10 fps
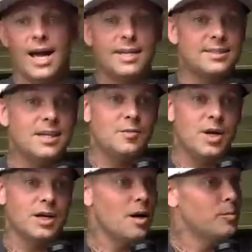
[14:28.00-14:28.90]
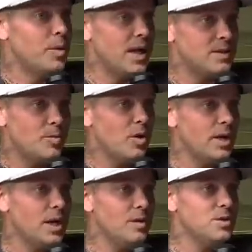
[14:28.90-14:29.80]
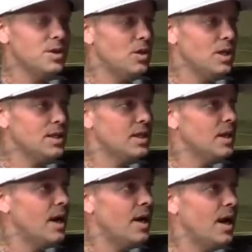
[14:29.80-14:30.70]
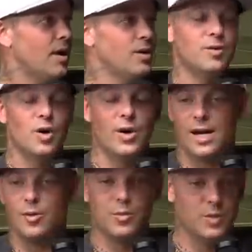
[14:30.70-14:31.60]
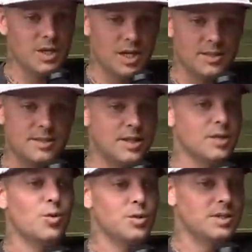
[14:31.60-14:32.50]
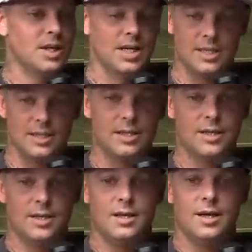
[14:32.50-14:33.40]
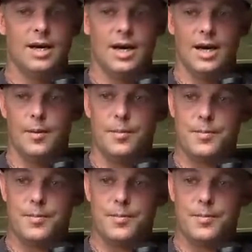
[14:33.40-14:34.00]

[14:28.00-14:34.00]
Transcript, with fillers: had seen him at a couple basketball games. You know, I think I, I don't even know how, but we got to sit courtside, and um,